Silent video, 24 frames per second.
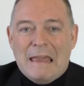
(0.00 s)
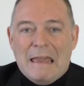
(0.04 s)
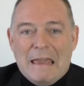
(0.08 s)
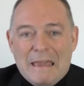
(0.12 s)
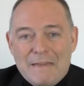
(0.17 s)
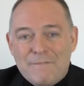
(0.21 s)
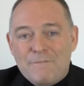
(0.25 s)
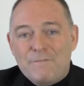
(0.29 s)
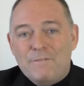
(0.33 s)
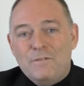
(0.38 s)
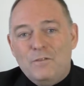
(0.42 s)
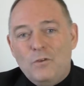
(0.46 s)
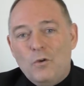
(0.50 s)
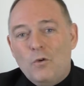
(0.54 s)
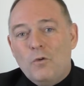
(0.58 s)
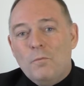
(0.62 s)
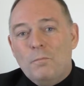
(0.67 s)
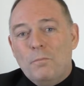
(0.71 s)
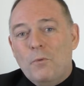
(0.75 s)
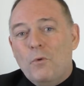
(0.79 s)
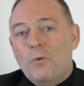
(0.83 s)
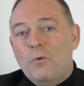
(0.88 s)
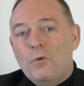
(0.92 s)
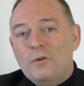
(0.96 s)
If your
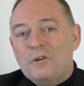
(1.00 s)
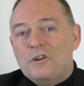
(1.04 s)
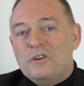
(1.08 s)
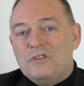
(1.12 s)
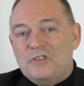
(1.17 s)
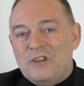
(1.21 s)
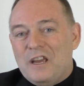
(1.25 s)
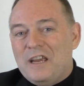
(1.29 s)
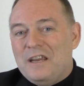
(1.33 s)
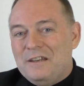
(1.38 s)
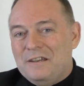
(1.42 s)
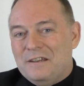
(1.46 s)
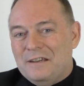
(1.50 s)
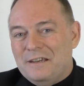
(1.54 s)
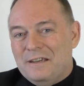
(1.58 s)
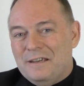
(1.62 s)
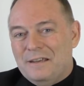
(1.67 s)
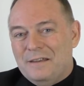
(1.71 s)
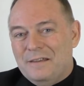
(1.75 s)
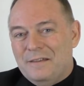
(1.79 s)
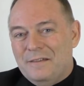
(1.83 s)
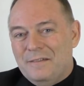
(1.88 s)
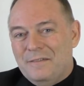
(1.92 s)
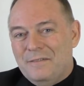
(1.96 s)
board agenda